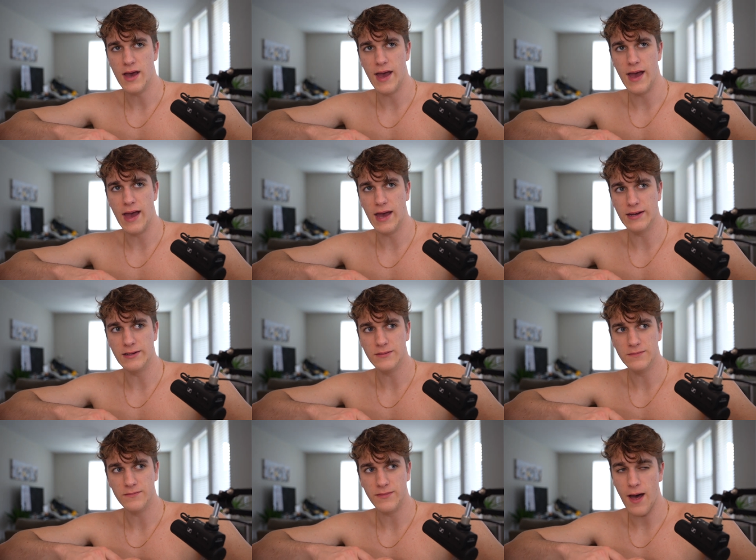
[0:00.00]
And
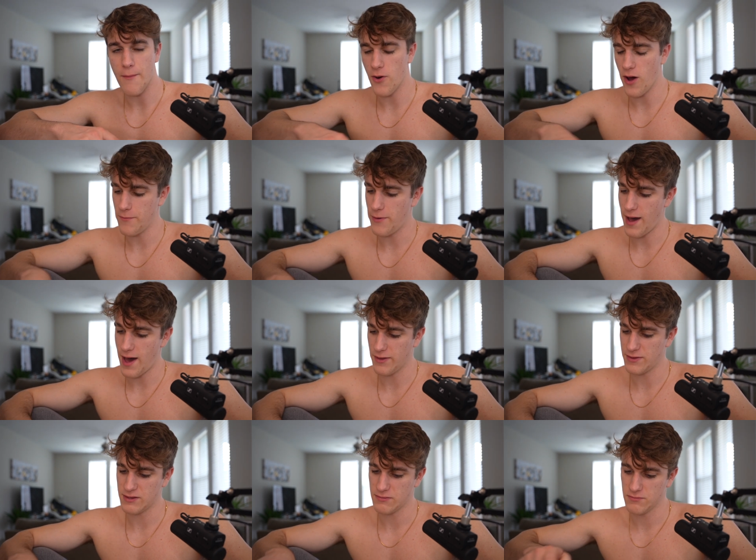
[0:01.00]
that broad
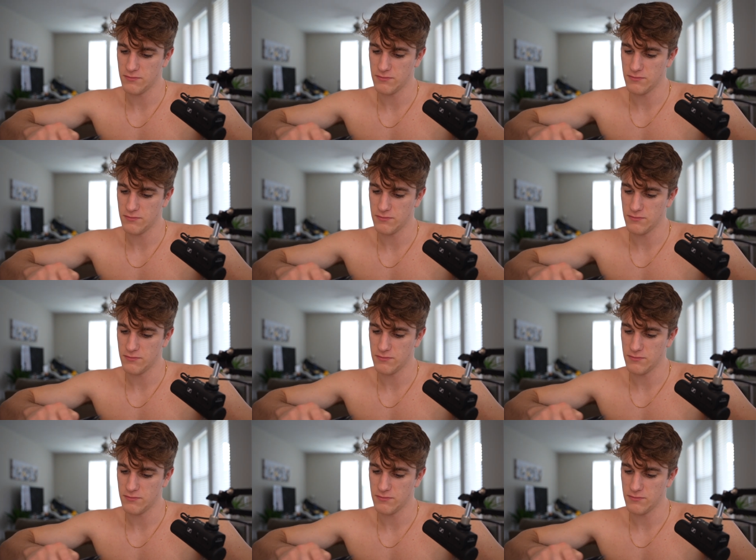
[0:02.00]
path